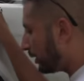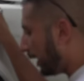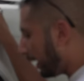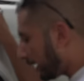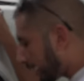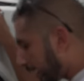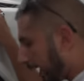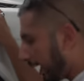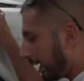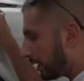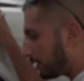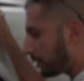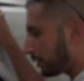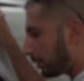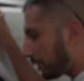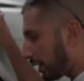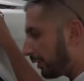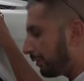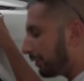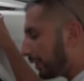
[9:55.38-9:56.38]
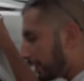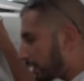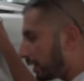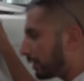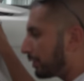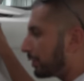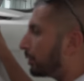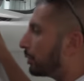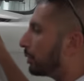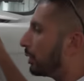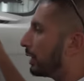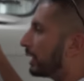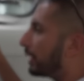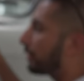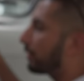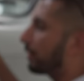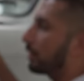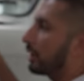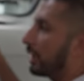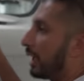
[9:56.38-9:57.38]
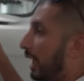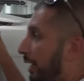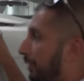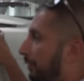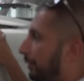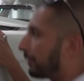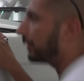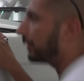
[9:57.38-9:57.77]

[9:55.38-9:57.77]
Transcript: again to give it a new lease on life.